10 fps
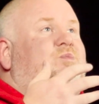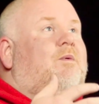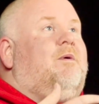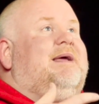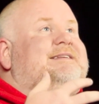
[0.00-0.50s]
what
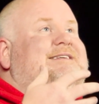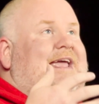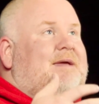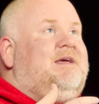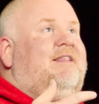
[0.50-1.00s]
we're meant to
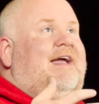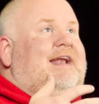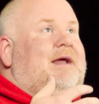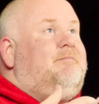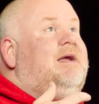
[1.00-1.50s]
emulate
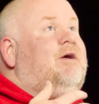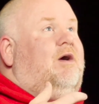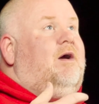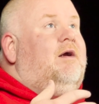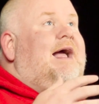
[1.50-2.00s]
and
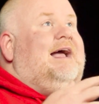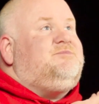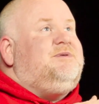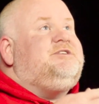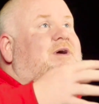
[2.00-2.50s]
mirror as
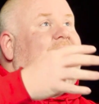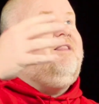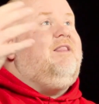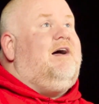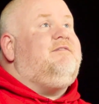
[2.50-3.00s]
we try to
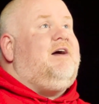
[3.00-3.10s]
love